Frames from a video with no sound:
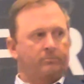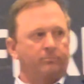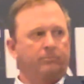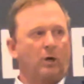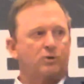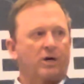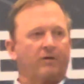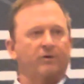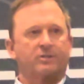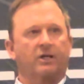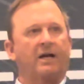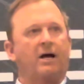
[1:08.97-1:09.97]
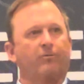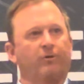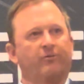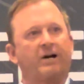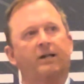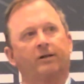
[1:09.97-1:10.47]
Most covenants allow
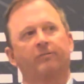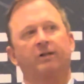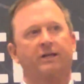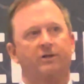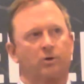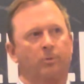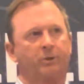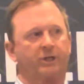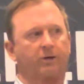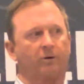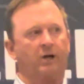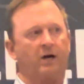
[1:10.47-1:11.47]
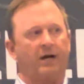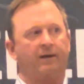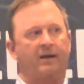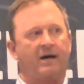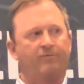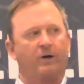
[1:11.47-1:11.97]
for filing of liens on a particular
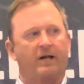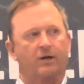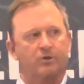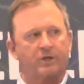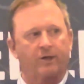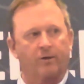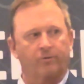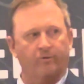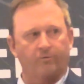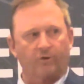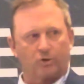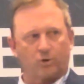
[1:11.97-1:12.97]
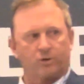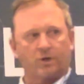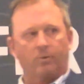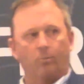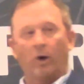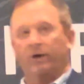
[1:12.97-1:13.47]
law. Effort Alexander versus
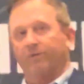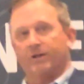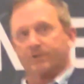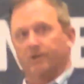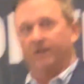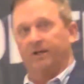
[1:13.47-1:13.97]
Wayne Vista.